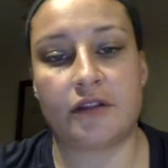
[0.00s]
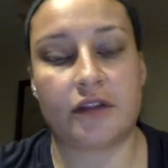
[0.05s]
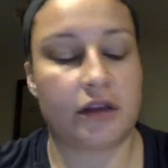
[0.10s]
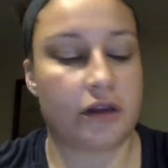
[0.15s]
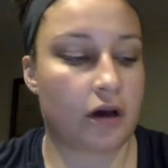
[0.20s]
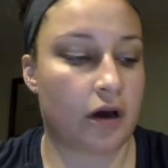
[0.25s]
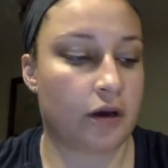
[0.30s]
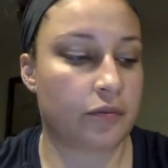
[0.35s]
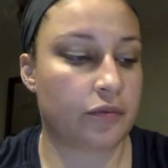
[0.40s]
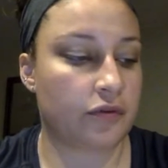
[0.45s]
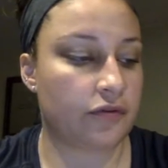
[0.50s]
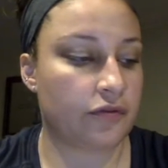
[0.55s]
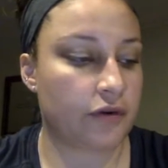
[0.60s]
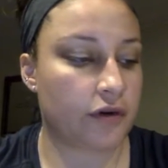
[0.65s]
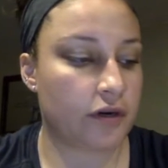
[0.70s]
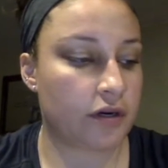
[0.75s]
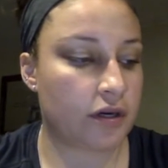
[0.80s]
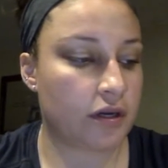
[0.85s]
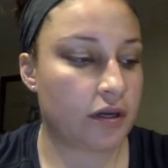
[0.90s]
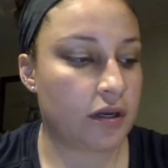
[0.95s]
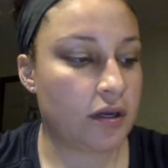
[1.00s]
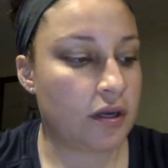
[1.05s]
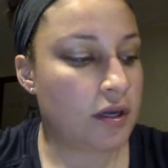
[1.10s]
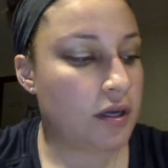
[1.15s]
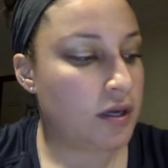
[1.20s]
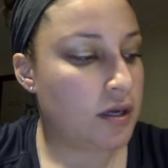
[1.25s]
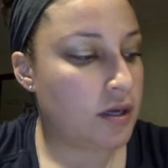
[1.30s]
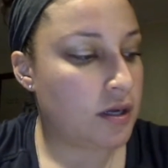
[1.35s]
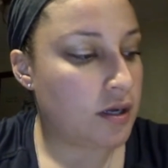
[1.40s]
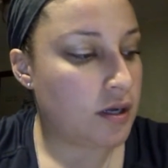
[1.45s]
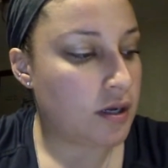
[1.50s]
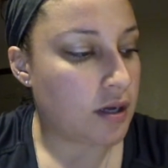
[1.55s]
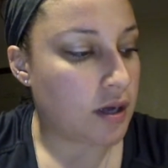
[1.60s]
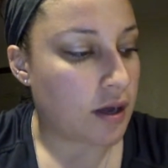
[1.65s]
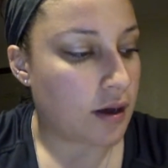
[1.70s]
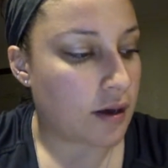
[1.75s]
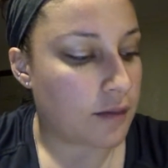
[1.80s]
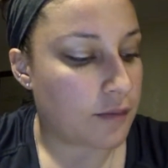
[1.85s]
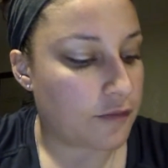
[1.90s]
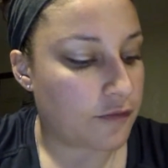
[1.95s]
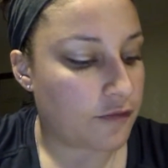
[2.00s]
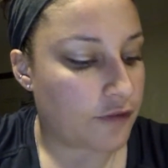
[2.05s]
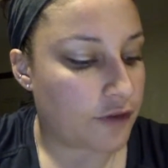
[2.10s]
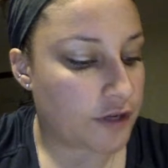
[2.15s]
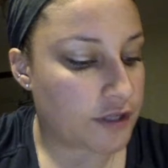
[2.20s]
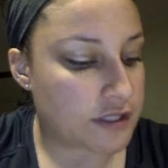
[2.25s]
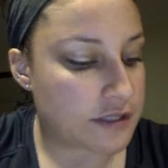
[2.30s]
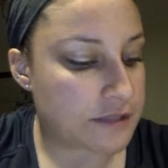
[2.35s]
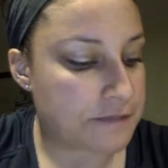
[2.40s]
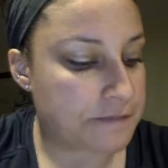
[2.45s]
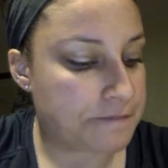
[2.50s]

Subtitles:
non-preferred foot.